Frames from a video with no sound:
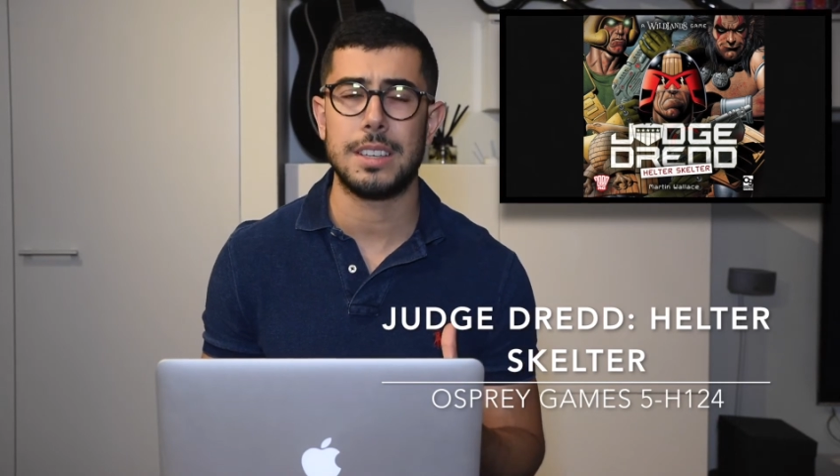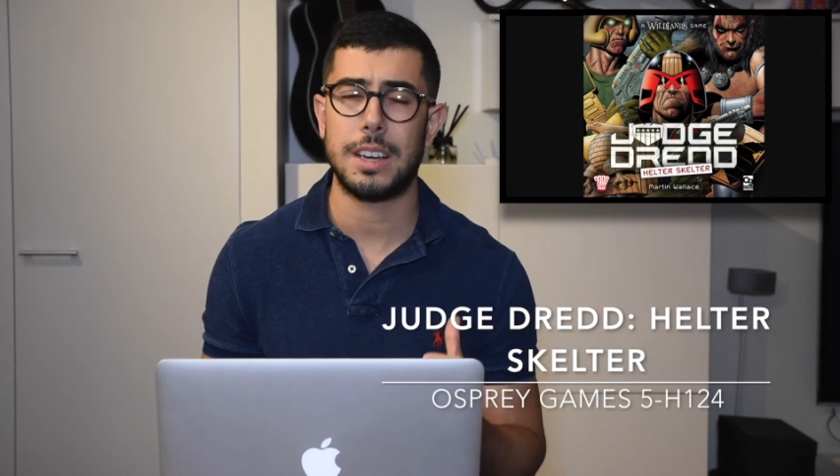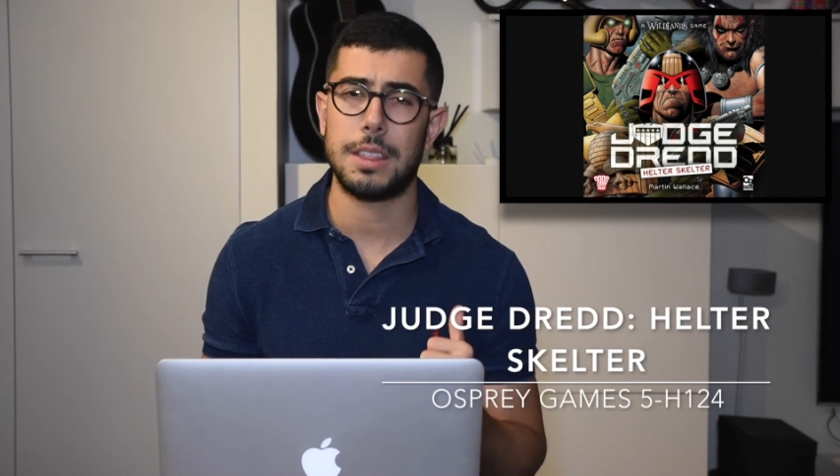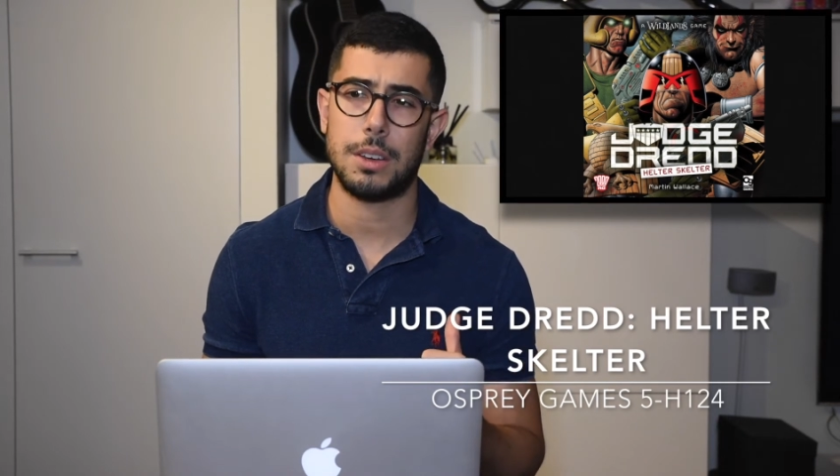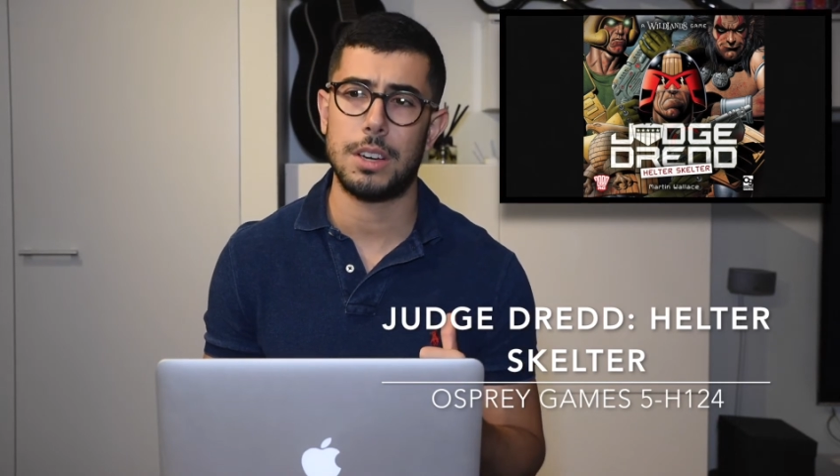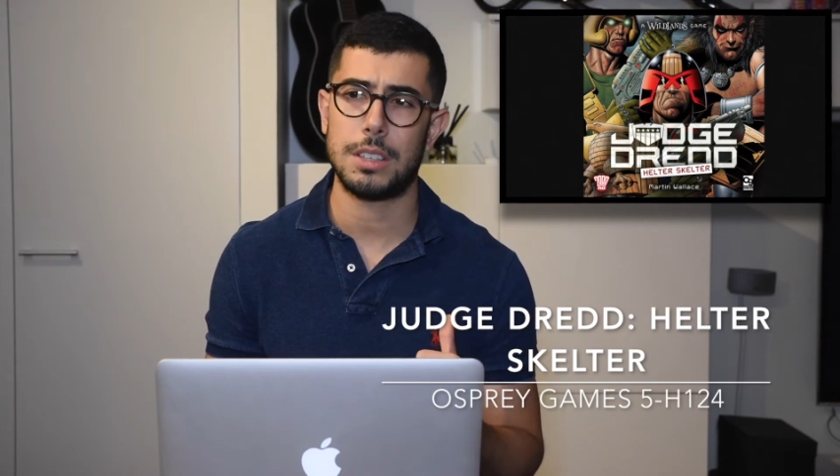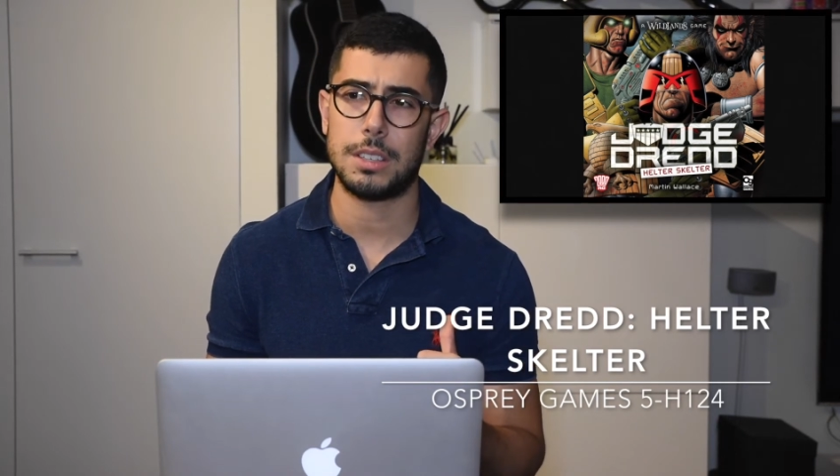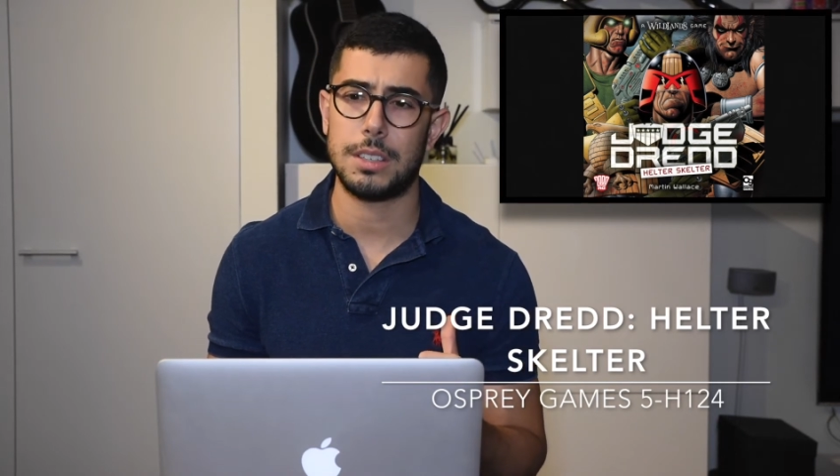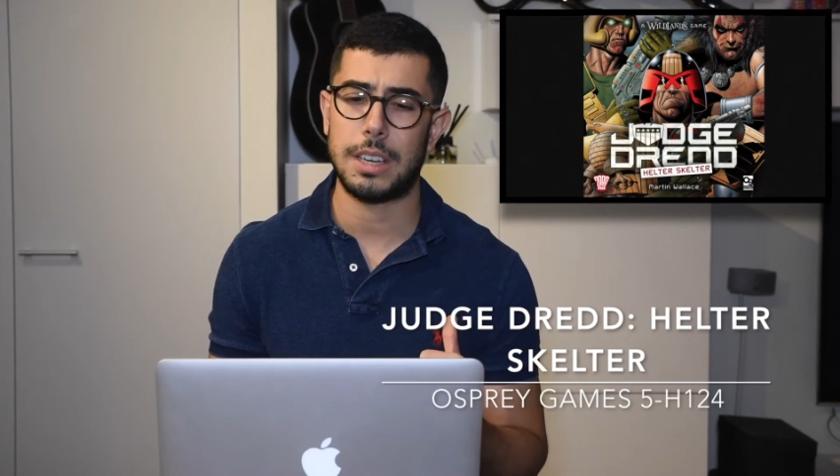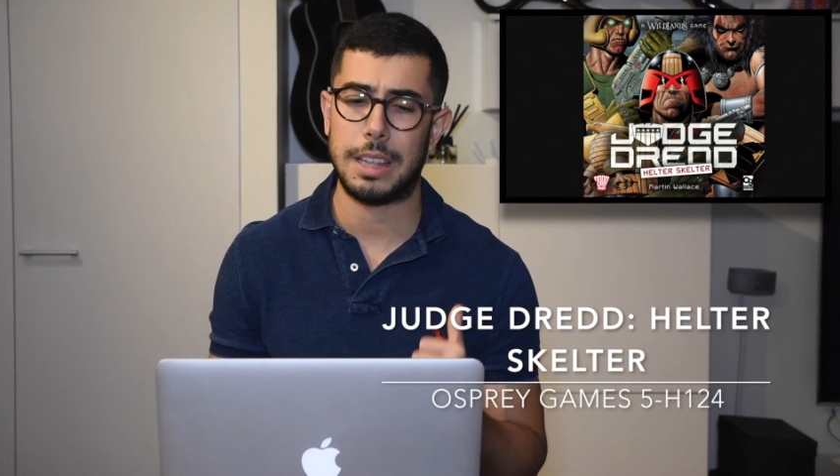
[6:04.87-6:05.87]

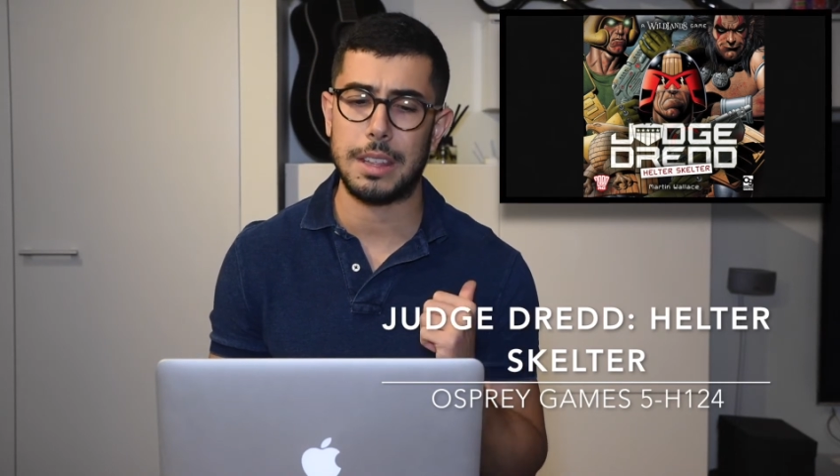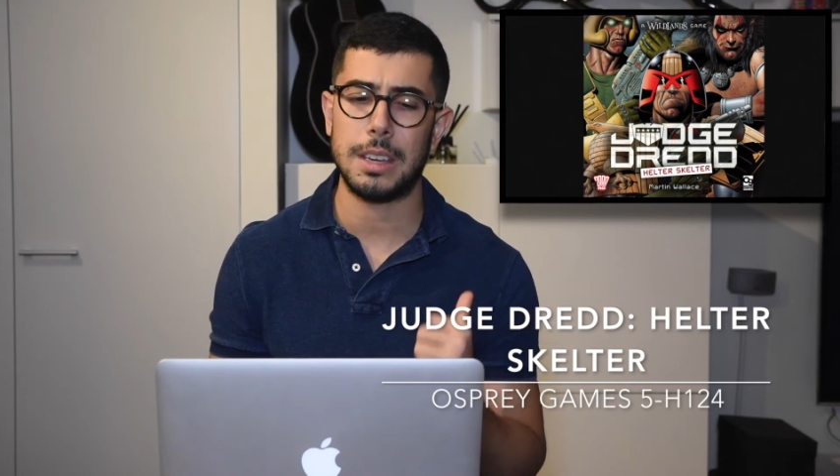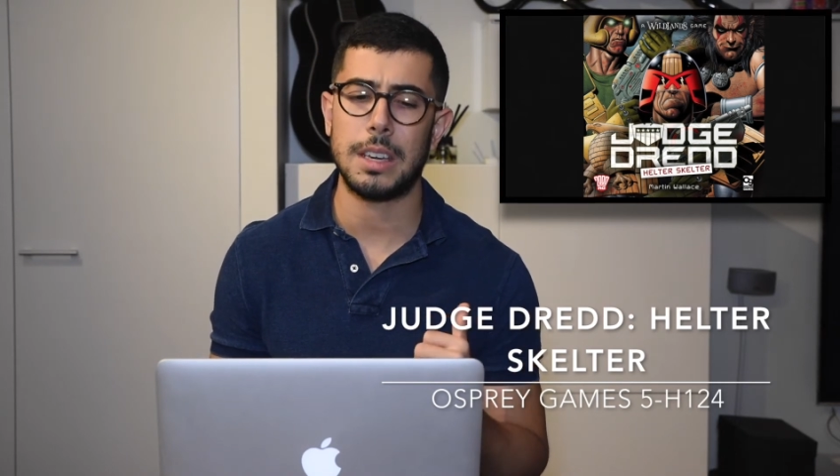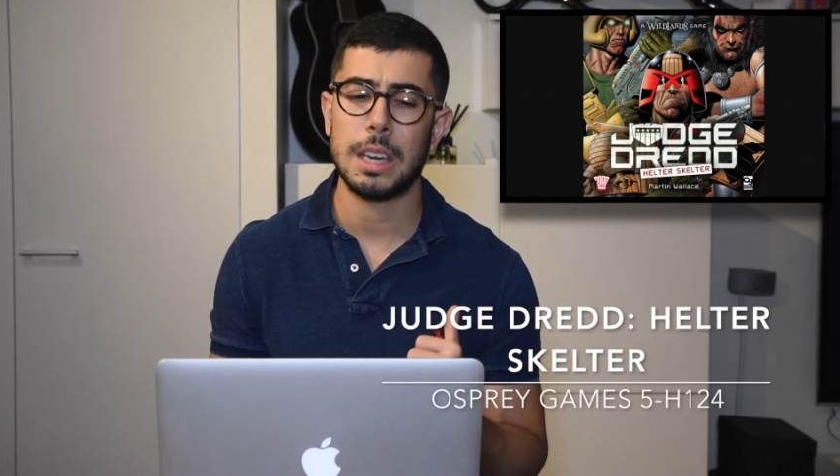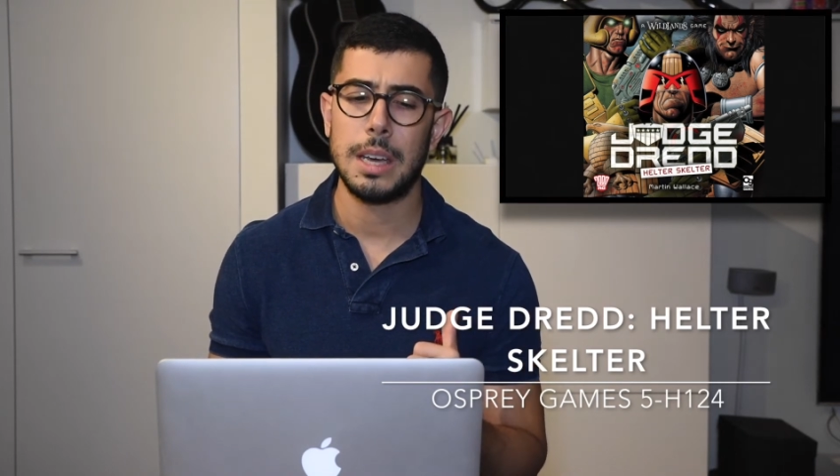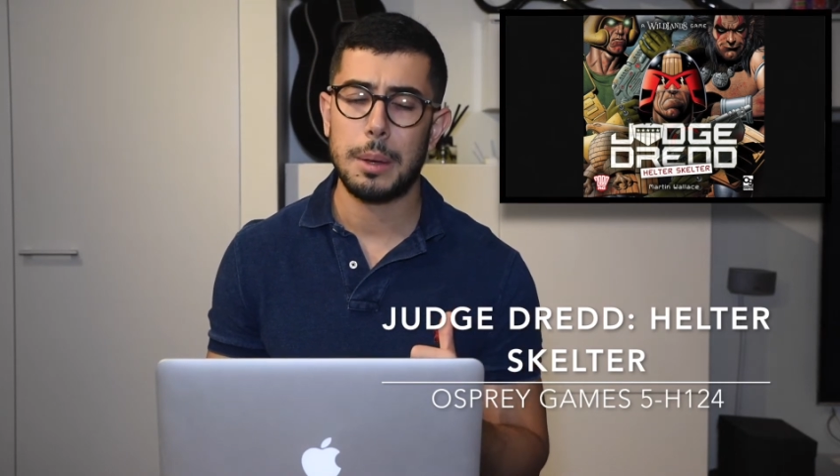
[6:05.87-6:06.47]
I think,